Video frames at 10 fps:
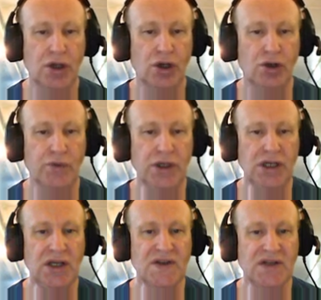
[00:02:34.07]

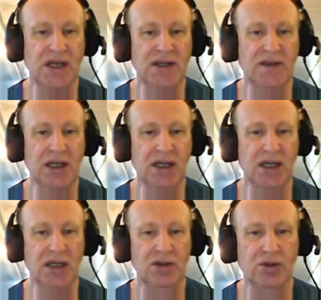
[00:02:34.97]
Queen is
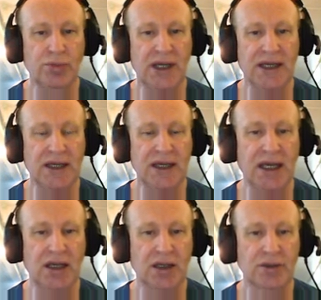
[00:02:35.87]
attacking the black
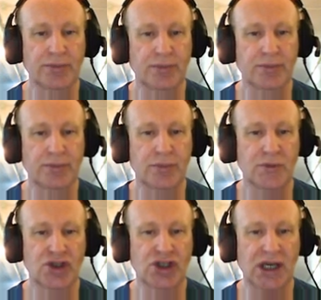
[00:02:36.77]
king.
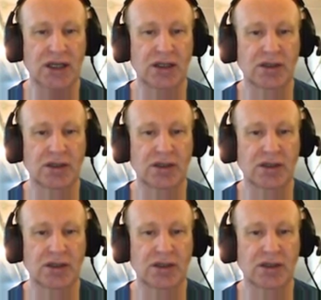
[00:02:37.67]
Check.